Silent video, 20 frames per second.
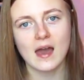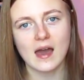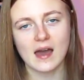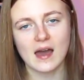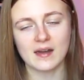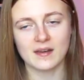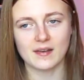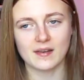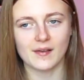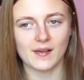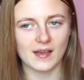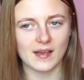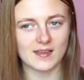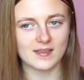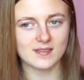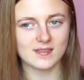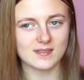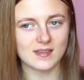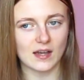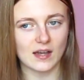and it
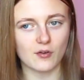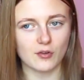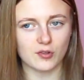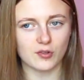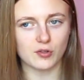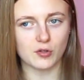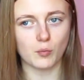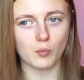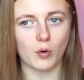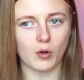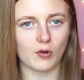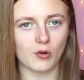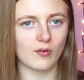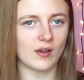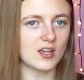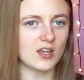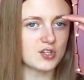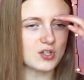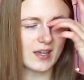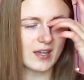tells you what
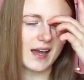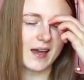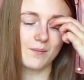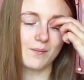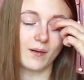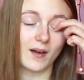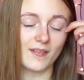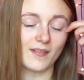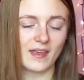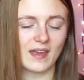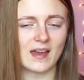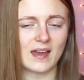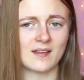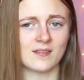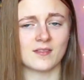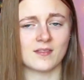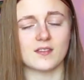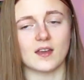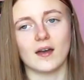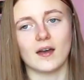grade you get by the
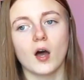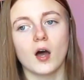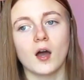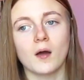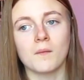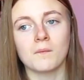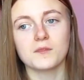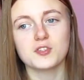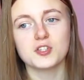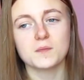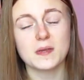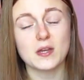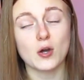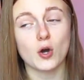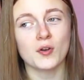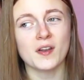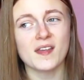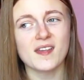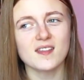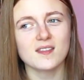end. To be
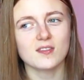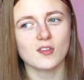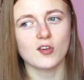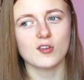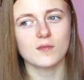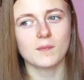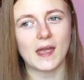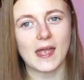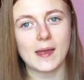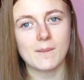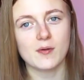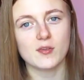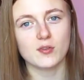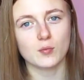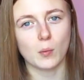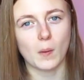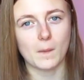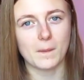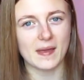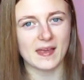honest, those papers
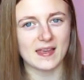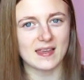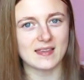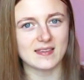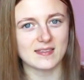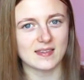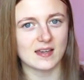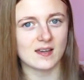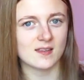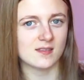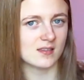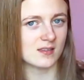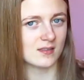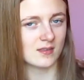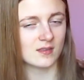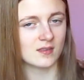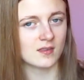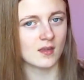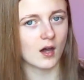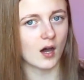were a bit easier
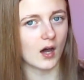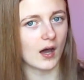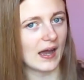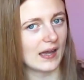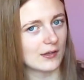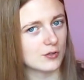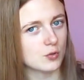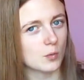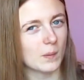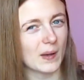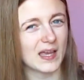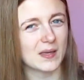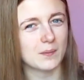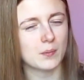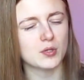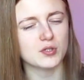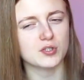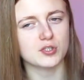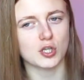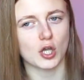than our actual
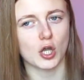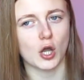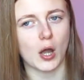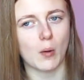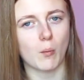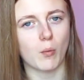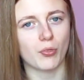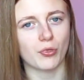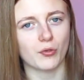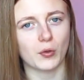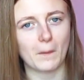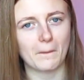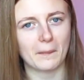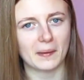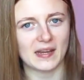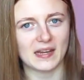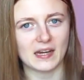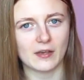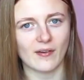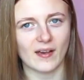papers, so I wouldn't
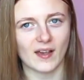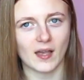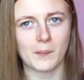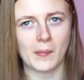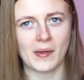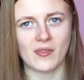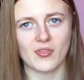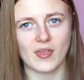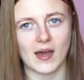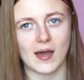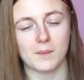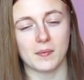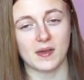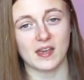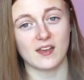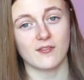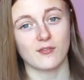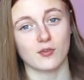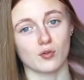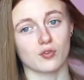completely recommend that, but
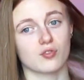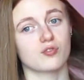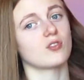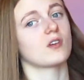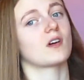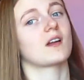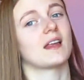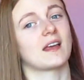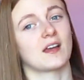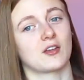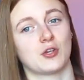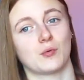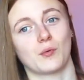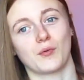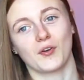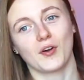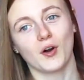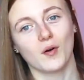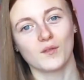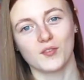if you're struggling and you
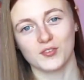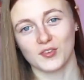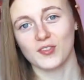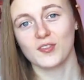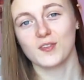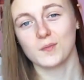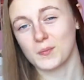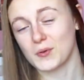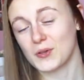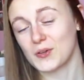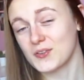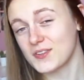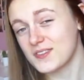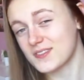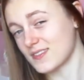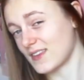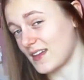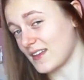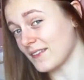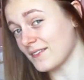want a confidence
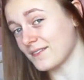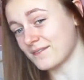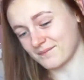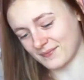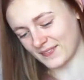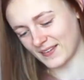boost, then...